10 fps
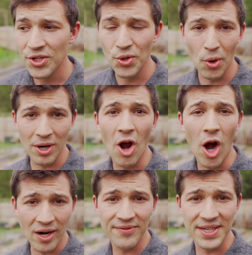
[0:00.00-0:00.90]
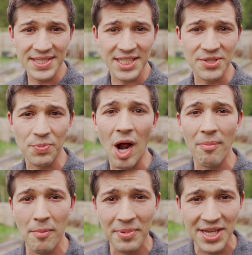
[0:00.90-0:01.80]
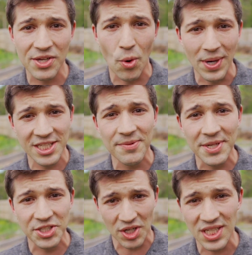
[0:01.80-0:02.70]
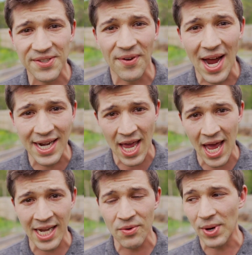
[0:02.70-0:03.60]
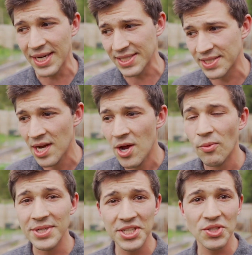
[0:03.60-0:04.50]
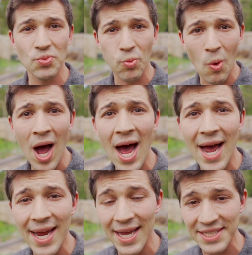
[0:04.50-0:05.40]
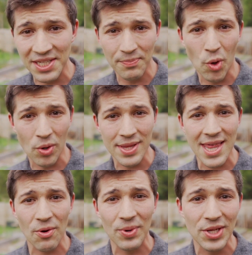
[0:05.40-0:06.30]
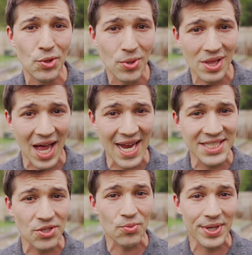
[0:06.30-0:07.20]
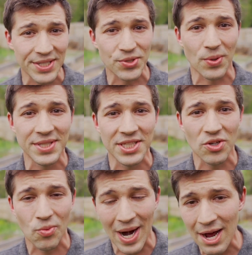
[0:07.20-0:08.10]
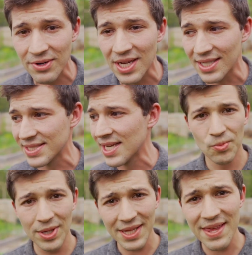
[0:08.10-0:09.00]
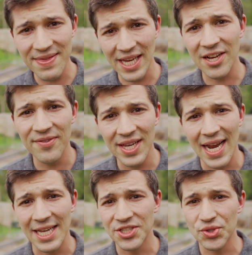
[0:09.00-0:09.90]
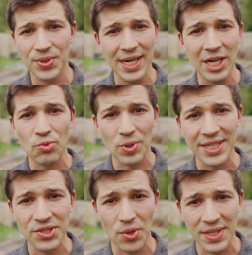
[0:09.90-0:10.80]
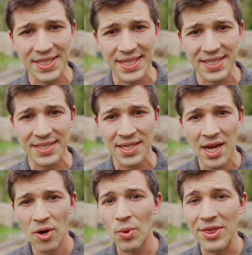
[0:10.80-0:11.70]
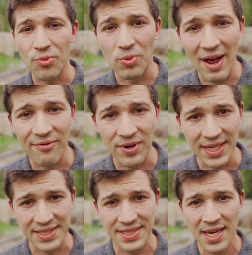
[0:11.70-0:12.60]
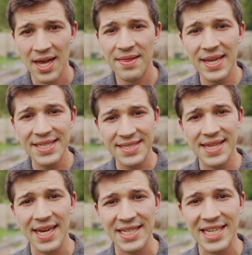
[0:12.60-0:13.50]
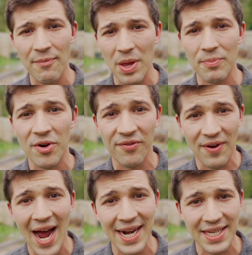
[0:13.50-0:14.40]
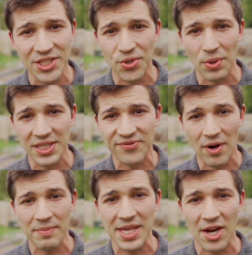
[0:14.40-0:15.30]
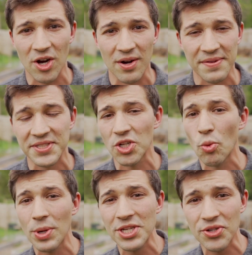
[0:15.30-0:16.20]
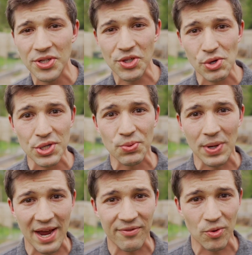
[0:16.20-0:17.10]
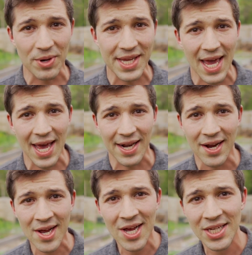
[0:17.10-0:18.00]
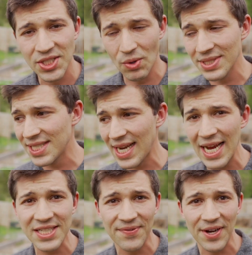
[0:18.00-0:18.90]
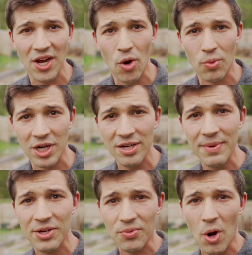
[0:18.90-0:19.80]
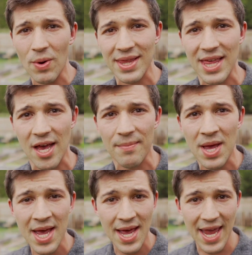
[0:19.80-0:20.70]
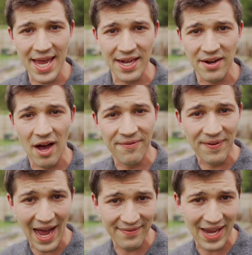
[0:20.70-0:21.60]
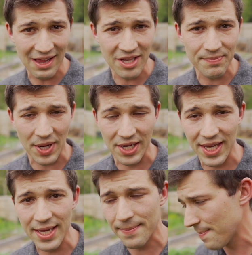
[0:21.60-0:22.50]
your harvest is probably going to be just fine, anyways, which is why it's important that we utilize the resources around us. Really think of it as treating resources with reverence. These things have been provided to us from the earth, so we should use whatever we can. So, in today's video, we're gonna be growing them in a five gallon bucket,